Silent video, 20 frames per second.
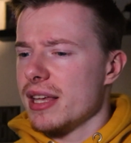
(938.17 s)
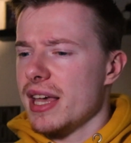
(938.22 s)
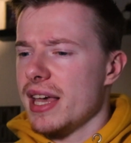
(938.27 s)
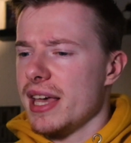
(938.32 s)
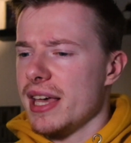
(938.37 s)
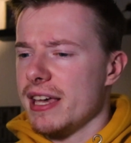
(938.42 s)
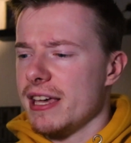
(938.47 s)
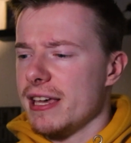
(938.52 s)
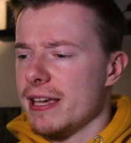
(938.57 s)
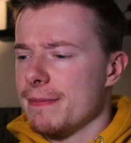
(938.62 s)

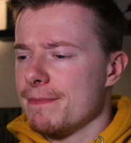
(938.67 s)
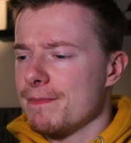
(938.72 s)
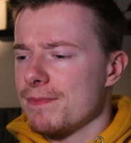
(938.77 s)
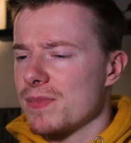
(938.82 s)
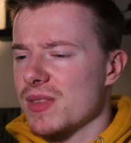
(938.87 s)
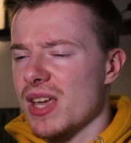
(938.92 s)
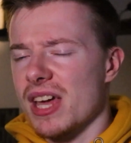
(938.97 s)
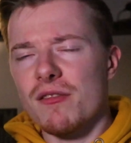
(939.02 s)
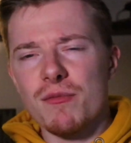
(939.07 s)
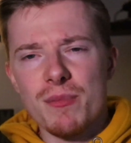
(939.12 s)
kind
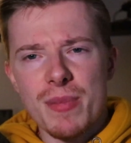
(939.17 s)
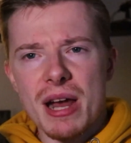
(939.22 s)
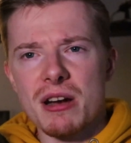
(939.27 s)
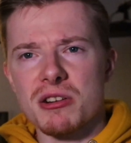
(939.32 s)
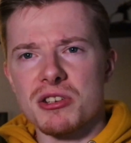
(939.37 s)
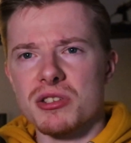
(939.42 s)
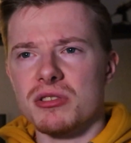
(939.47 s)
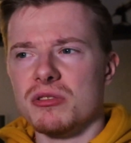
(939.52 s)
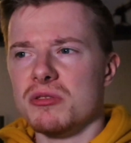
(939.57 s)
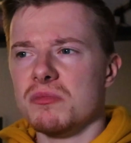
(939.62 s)
of
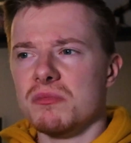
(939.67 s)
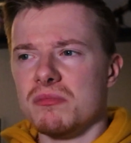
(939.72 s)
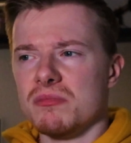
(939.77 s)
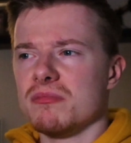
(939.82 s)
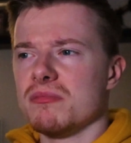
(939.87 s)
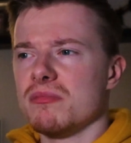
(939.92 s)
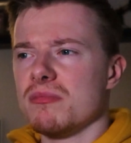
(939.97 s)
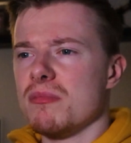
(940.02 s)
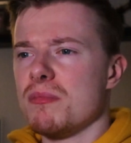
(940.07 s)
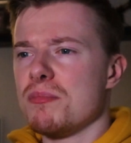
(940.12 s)
personal
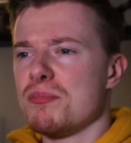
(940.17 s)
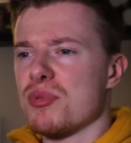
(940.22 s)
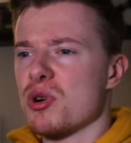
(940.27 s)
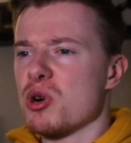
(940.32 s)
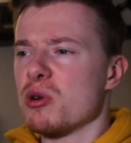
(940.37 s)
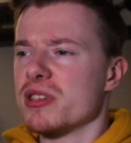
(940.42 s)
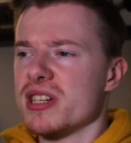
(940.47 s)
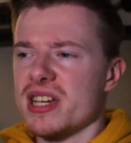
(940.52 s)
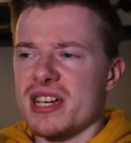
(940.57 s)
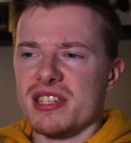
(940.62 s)

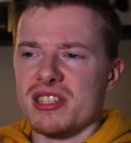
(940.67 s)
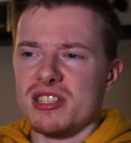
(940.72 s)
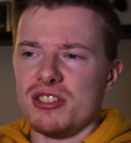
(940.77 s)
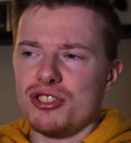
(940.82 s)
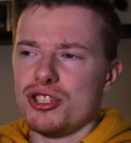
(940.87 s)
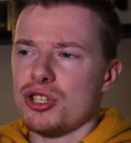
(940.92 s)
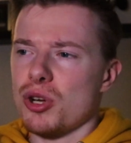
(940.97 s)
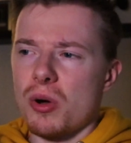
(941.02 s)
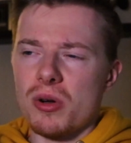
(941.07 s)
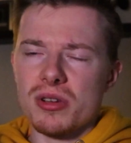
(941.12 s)
projects and
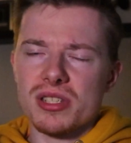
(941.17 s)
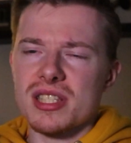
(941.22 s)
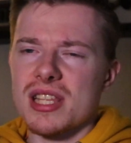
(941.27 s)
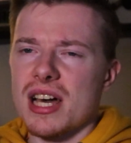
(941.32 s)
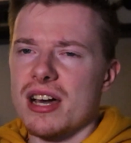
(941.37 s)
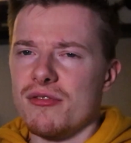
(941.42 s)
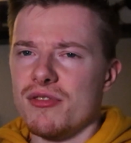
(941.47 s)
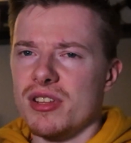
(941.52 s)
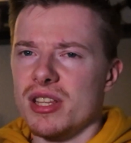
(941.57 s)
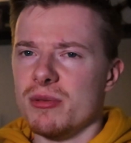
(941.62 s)
shots
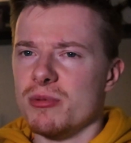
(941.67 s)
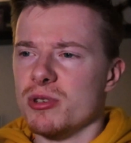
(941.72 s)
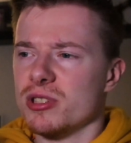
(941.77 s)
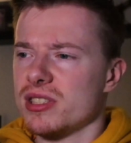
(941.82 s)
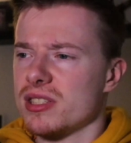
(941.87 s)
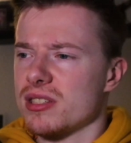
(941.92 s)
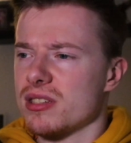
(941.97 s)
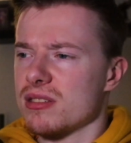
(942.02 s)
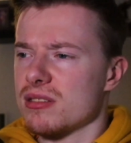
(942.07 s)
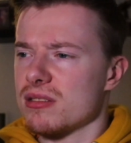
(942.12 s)
that I really
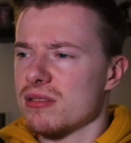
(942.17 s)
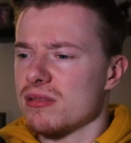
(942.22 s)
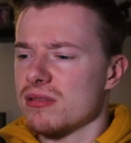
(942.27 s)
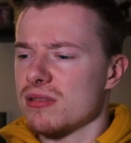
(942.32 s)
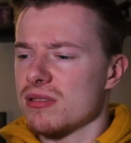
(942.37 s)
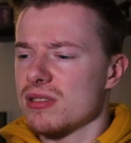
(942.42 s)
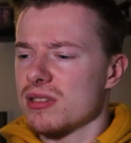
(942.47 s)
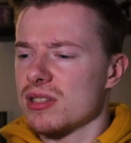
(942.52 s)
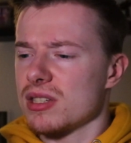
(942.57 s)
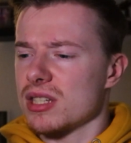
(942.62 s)
want to
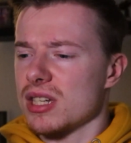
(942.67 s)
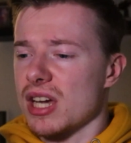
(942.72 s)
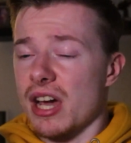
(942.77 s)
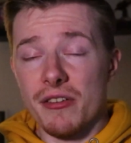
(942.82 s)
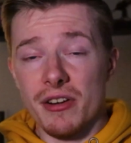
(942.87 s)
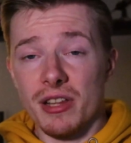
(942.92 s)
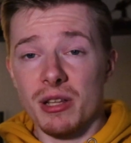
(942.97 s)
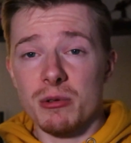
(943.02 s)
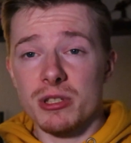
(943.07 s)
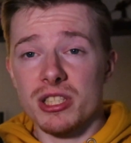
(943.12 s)

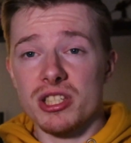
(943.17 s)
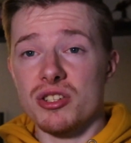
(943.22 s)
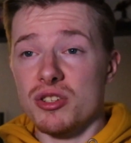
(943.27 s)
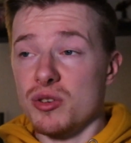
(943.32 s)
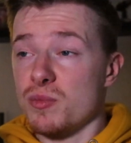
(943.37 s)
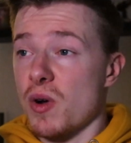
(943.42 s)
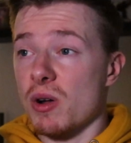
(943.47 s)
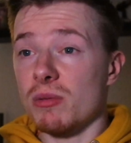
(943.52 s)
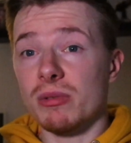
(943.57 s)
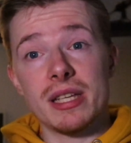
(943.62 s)

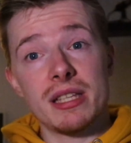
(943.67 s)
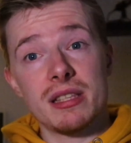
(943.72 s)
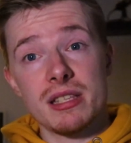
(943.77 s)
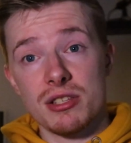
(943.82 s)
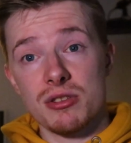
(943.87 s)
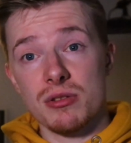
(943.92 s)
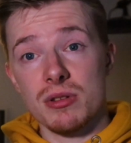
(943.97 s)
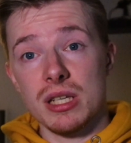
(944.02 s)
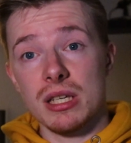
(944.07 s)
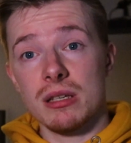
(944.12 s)
do, probably in
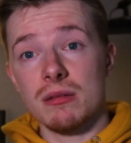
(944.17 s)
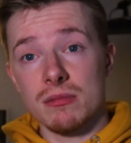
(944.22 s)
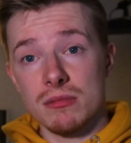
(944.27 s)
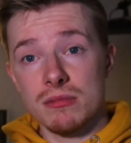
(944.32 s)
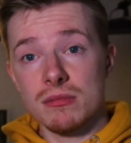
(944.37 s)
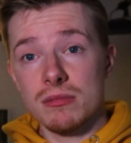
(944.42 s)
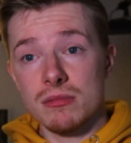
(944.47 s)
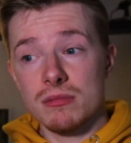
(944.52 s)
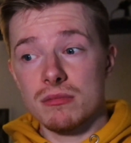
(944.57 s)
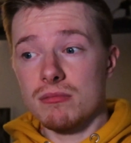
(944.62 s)
this hoodie,
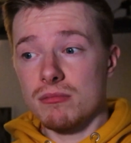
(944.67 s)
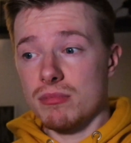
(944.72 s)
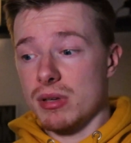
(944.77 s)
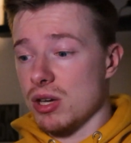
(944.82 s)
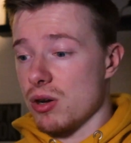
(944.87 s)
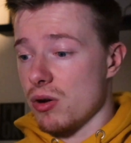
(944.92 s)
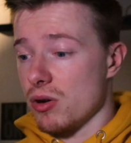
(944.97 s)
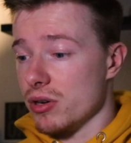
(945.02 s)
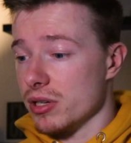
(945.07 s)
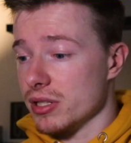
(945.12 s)

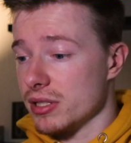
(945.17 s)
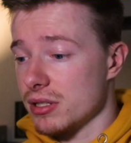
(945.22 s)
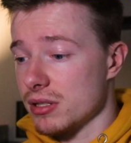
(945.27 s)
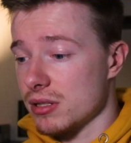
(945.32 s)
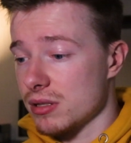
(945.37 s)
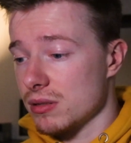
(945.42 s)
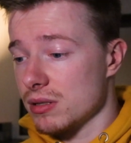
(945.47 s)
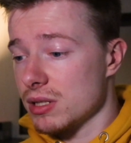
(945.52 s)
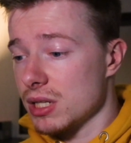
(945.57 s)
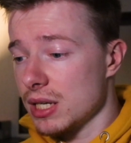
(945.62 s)

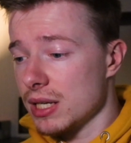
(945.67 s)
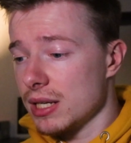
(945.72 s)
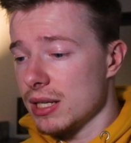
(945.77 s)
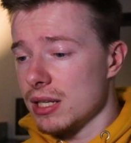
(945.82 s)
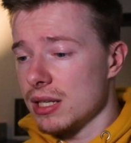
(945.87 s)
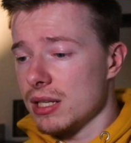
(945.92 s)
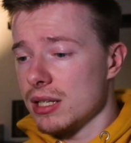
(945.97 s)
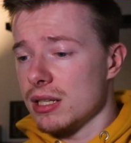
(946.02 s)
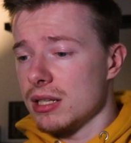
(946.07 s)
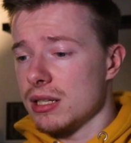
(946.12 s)
because
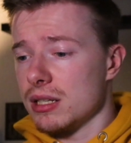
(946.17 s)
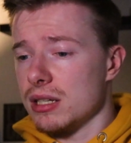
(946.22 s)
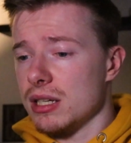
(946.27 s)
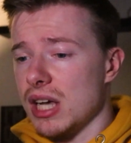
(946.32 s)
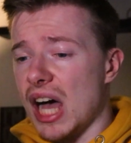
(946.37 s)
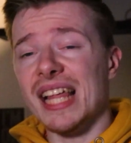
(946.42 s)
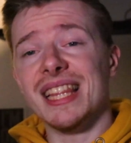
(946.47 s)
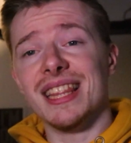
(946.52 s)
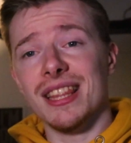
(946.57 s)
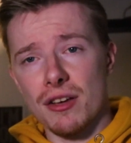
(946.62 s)

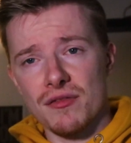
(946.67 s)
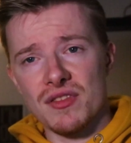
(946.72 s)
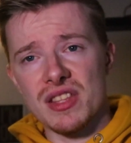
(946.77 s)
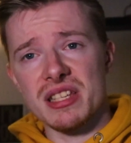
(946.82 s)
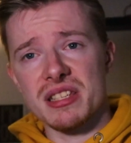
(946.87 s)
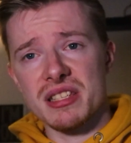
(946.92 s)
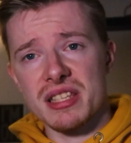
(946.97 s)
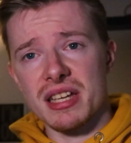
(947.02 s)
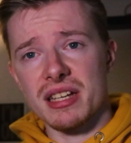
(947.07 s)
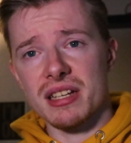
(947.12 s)
I love
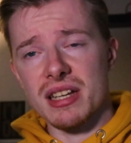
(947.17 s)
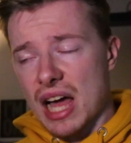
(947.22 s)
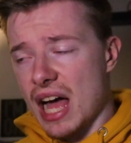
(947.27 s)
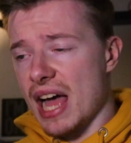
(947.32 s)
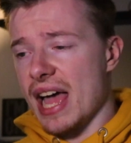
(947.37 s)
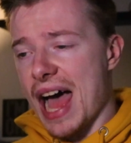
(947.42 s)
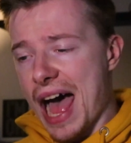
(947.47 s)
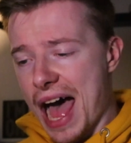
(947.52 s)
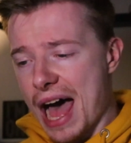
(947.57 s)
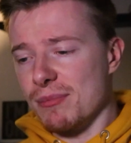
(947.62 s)
this thing.
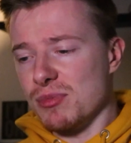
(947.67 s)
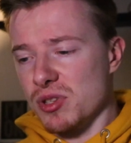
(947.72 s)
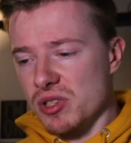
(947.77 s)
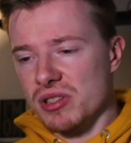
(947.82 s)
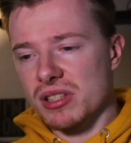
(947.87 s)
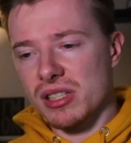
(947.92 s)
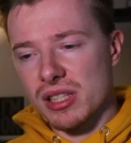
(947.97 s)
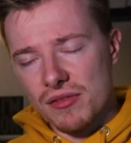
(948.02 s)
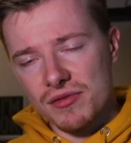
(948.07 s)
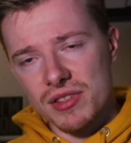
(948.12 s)
I
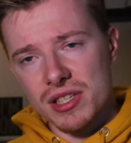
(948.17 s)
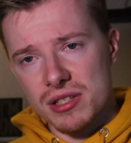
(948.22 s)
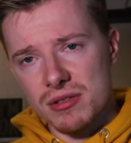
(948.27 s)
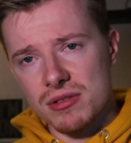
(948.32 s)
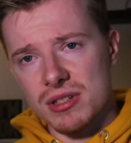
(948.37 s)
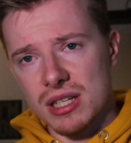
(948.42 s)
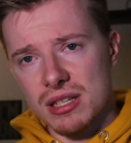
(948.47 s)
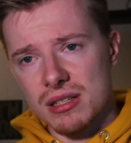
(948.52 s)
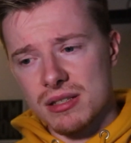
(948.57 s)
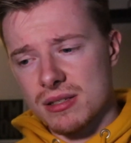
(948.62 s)
absolutely love this
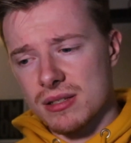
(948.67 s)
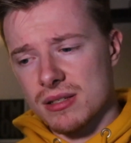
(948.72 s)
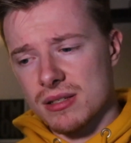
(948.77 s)
hoodie.